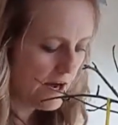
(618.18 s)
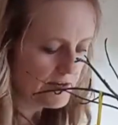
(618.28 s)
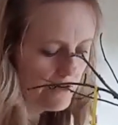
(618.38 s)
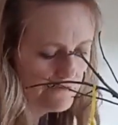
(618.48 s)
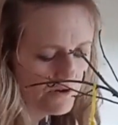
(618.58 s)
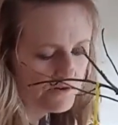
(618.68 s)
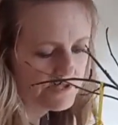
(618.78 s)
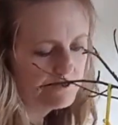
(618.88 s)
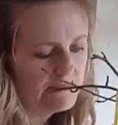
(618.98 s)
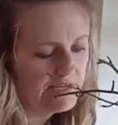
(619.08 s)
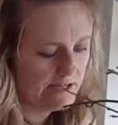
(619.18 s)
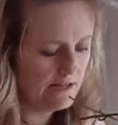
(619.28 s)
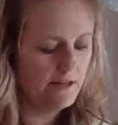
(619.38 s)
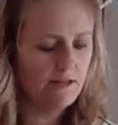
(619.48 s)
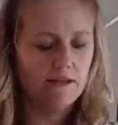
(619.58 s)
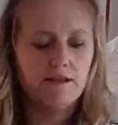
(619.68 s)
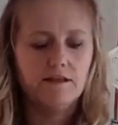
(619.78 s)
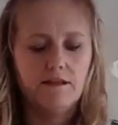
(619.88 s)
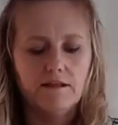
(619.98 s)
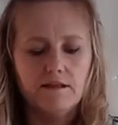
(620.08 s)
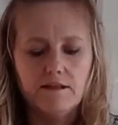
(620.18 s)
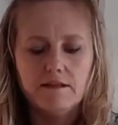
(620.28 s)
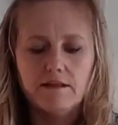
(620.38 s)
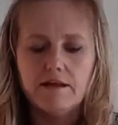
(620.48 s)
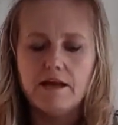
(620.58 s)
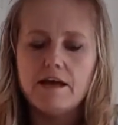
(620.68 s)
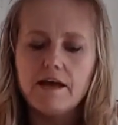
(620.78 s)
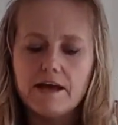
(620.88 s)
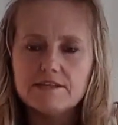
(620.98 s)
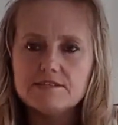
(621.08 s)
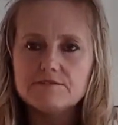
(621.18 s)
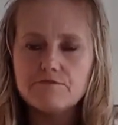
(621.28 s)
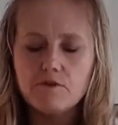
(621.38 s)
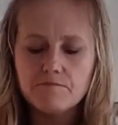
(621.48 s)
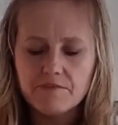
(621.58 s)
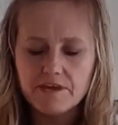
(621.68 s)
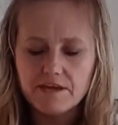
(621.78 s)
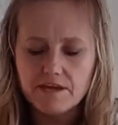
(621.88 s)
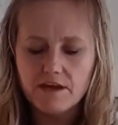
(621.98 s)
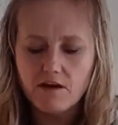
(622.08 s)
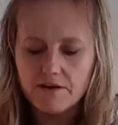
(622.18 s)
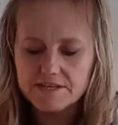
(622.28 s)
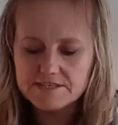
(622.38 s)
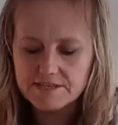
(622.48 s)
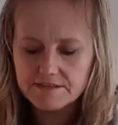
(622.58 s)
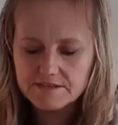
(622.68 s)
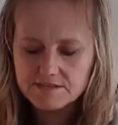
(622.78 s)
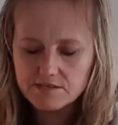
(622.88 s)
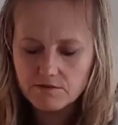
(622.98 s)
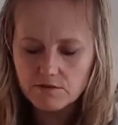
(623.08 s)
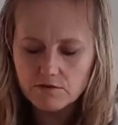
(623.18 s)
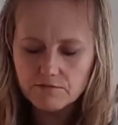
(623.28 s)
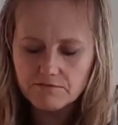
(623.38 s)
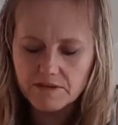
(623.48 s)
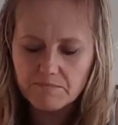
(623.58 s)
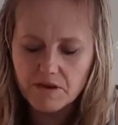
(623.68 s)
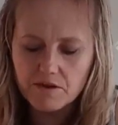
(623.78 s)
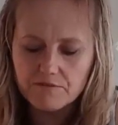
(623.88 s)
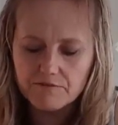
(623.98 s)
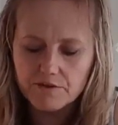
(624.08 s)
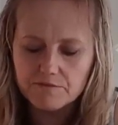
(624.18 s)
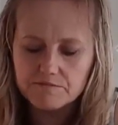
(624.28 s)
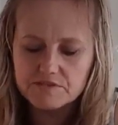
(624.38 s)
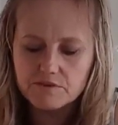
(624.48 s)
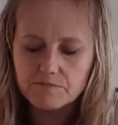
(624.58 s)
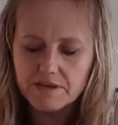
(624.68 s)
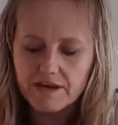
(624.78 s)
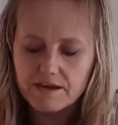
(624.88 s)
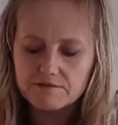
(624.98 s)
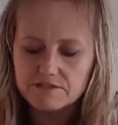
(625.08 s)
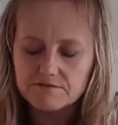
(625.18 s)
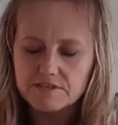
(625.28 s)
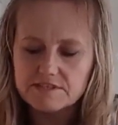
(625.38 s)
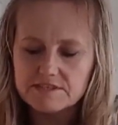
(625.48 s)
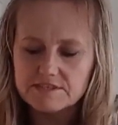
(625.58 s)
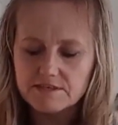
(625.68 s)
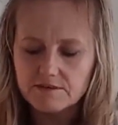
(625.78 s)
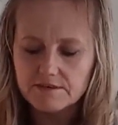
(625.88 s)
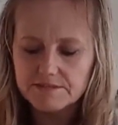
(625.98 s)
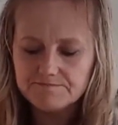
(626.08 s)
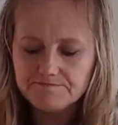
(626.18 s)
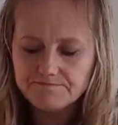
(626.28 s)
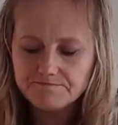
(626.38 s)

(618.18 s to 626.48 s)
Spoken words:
and I've got some little heads from the hyacinth, so lovely perfumes coming out of this design.